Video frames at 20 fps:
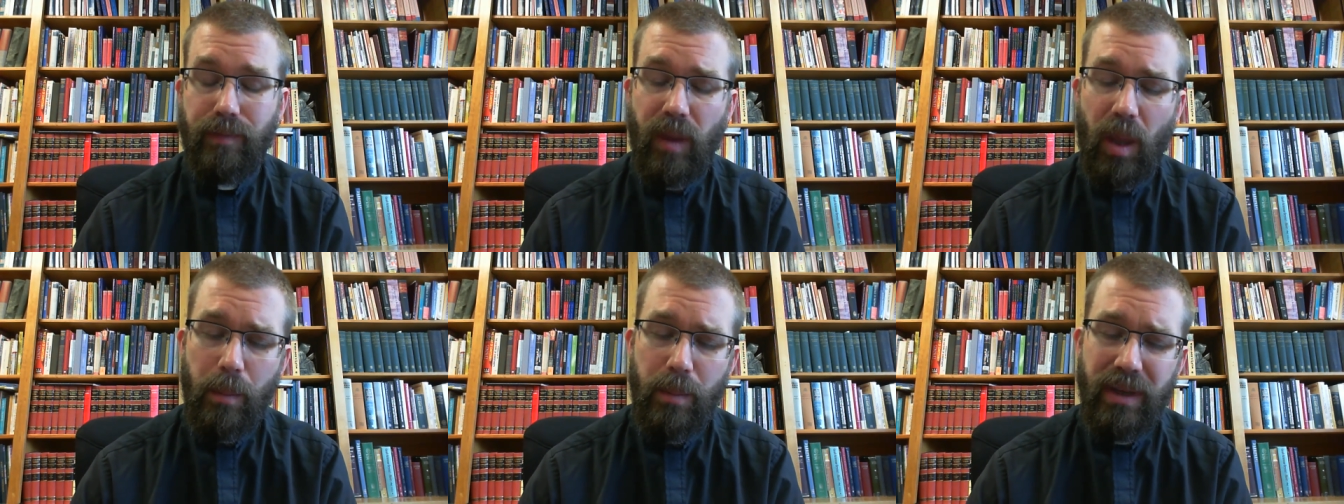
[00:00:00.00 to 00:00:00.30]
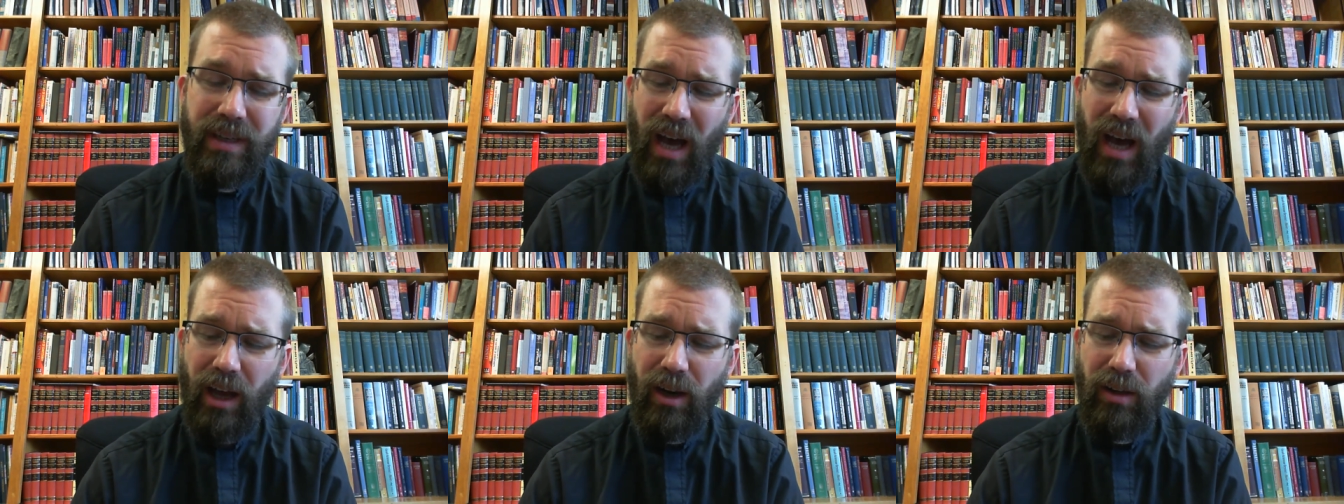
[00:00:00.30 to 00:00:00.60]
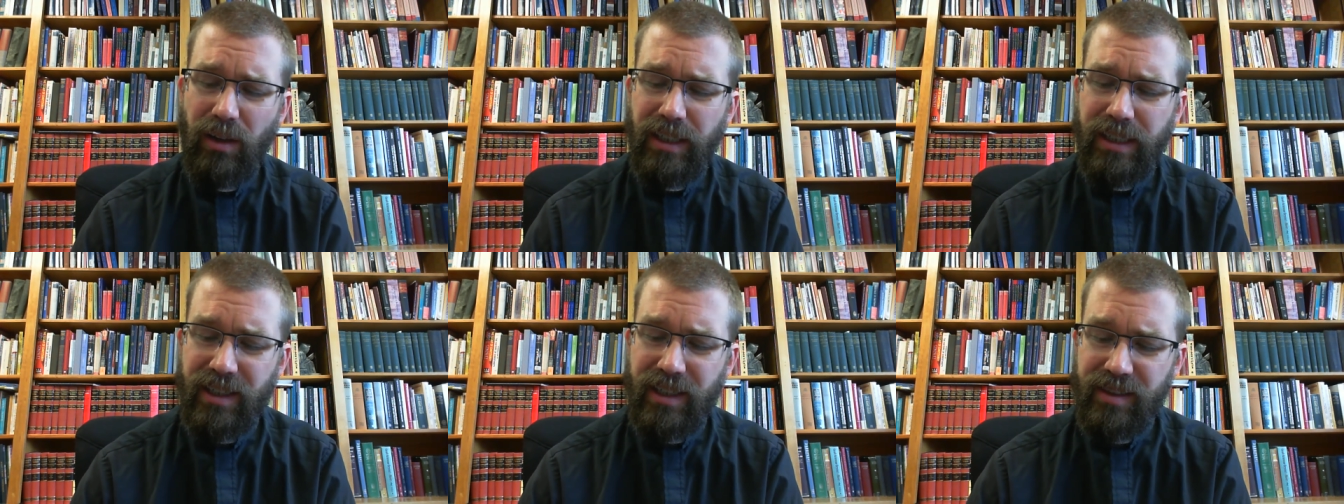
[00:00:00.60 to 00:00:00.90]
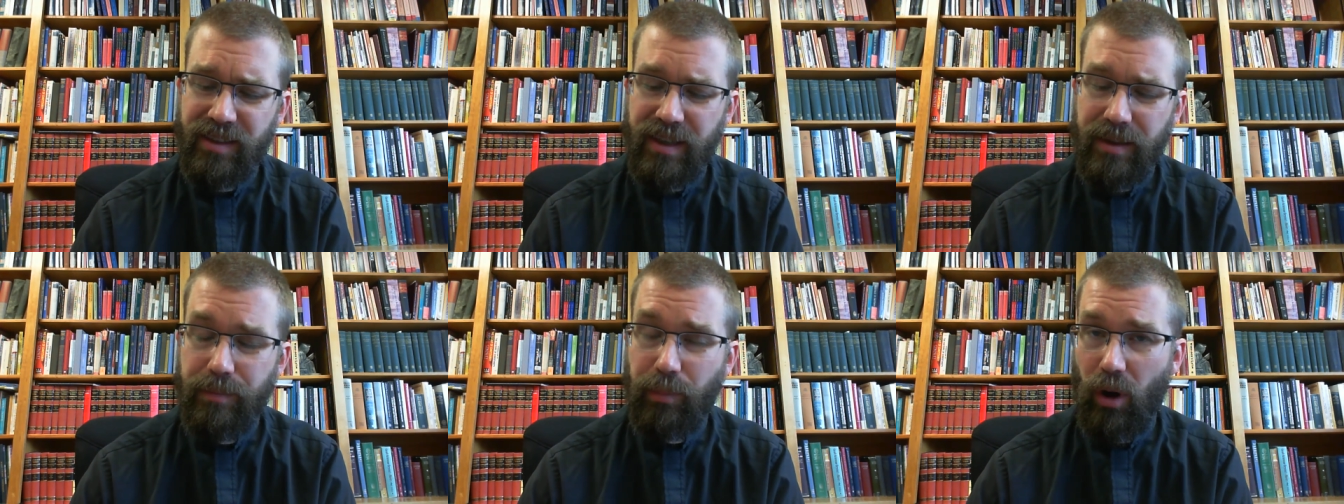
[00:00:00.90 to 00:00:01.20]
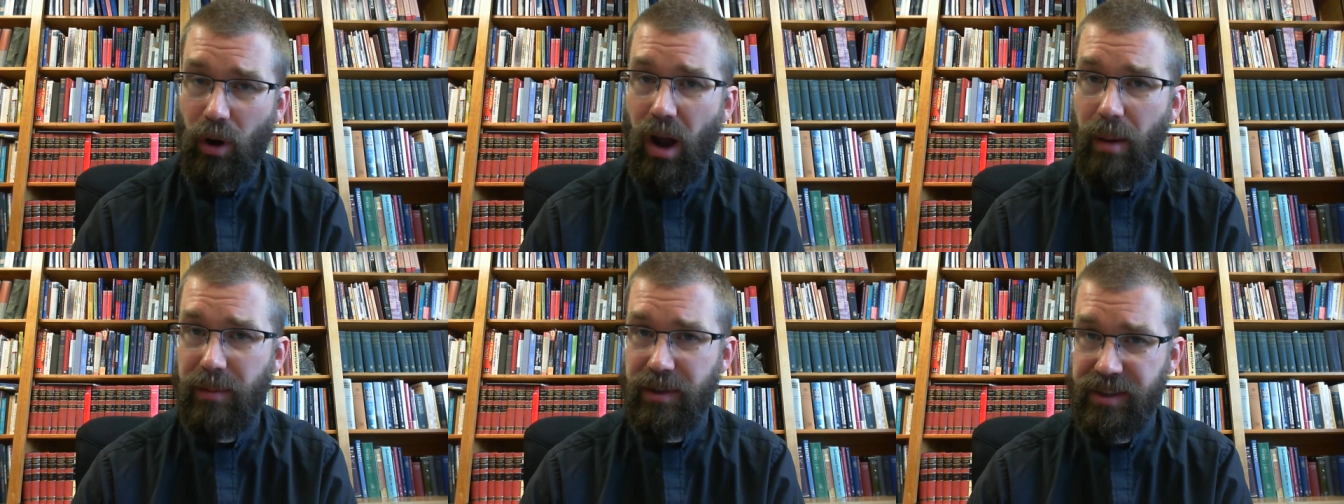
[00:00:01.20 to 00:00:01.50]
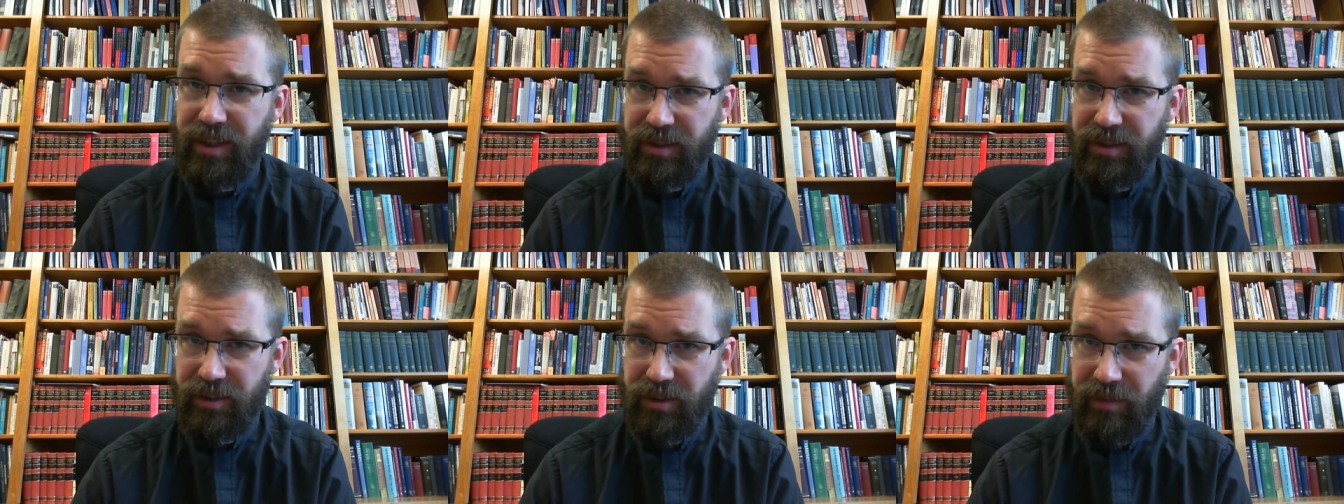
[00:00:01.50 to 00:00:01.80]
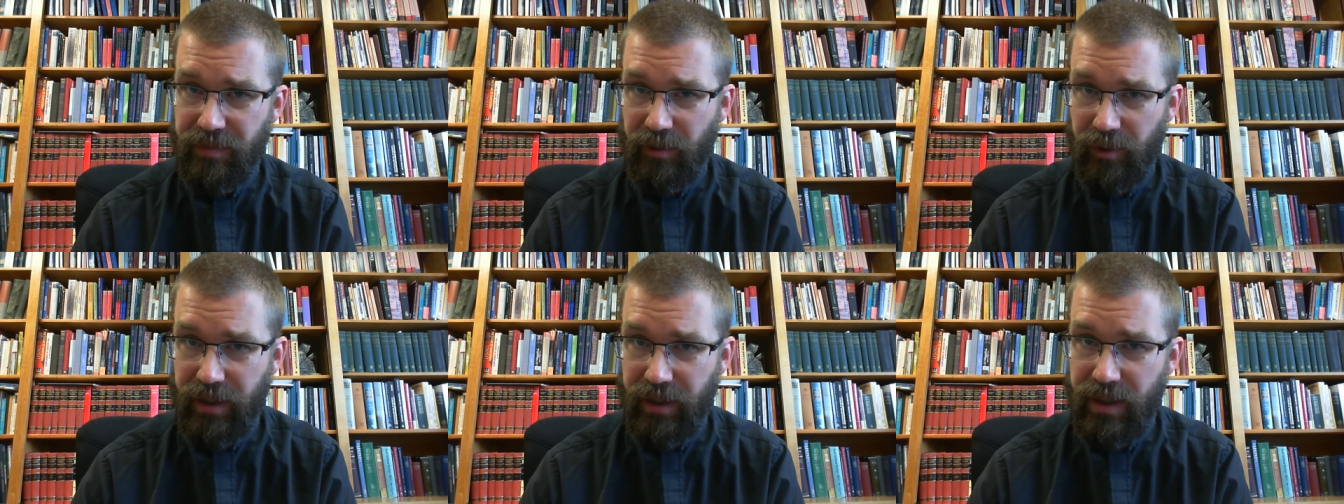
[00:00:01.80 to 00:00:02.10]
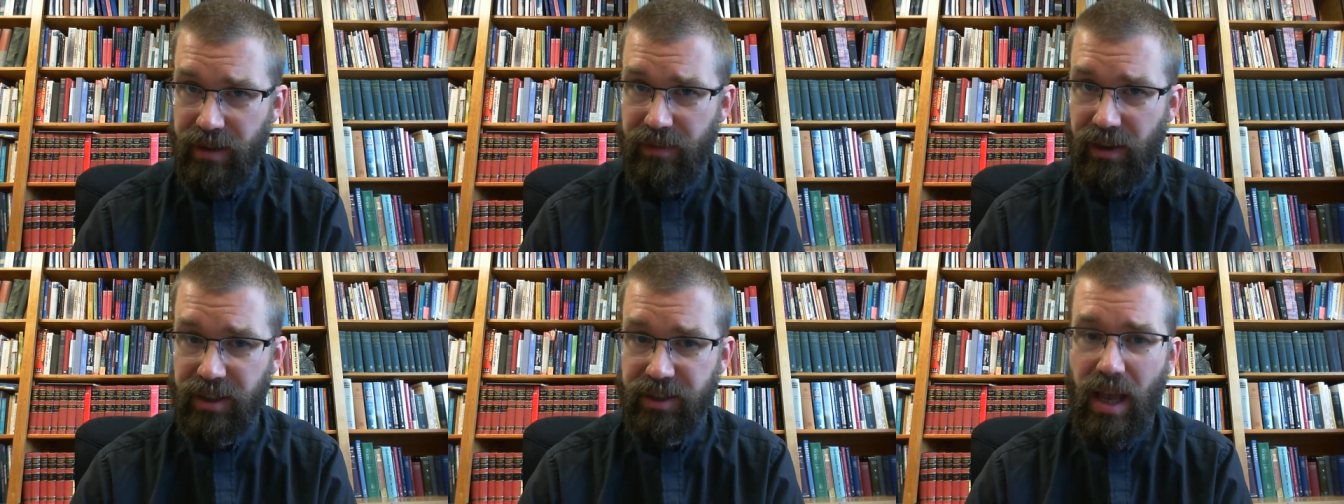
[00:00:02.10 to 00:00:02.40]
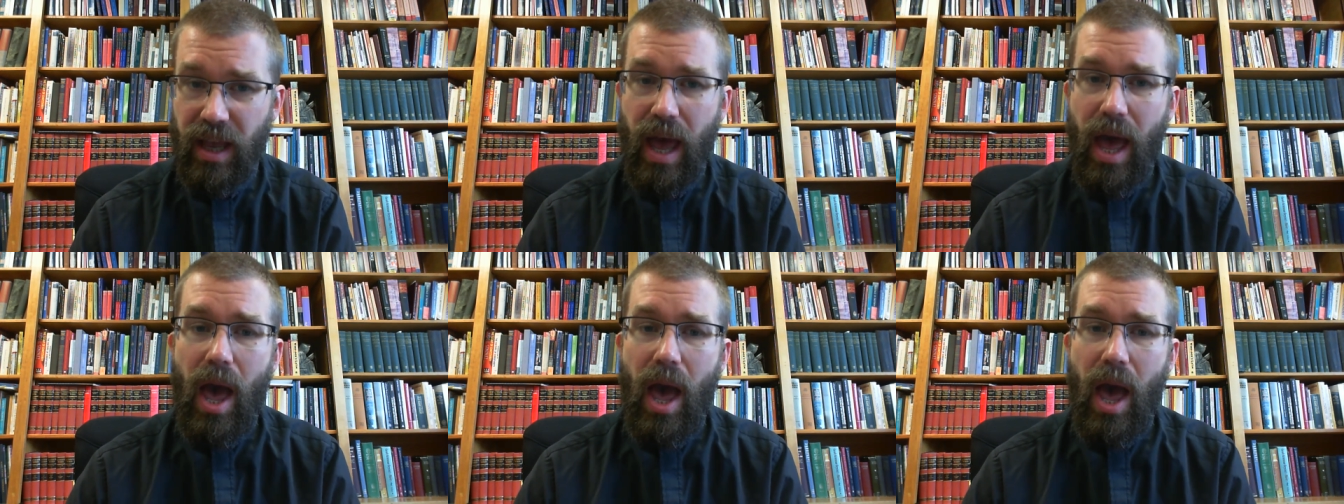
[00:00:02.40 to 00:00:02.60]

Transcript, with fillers: But not only does he promise us to forgive us,